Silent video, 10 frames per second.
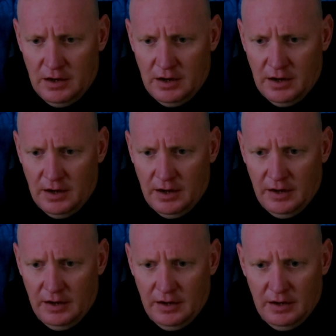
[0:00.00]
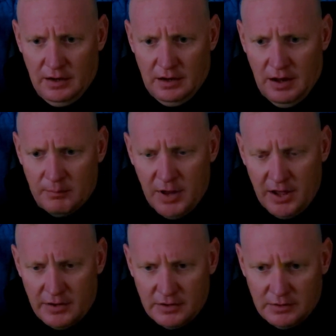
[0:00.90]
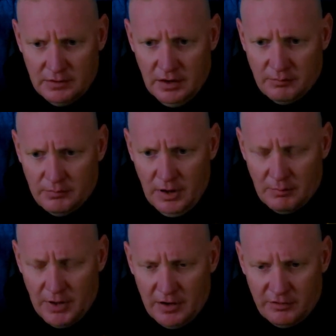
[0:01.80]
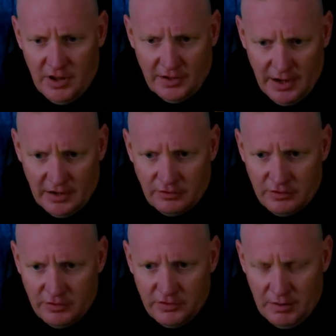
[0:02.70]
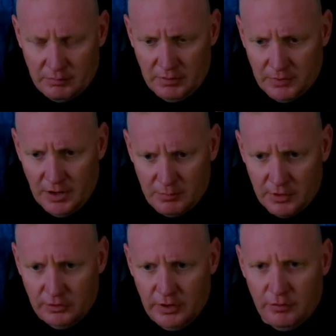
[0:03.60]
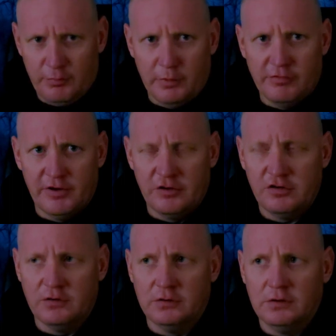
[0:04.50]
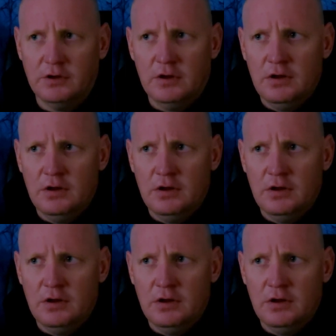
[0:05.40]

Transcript: I'm not a psychiatrist. I'm not a mental health professional.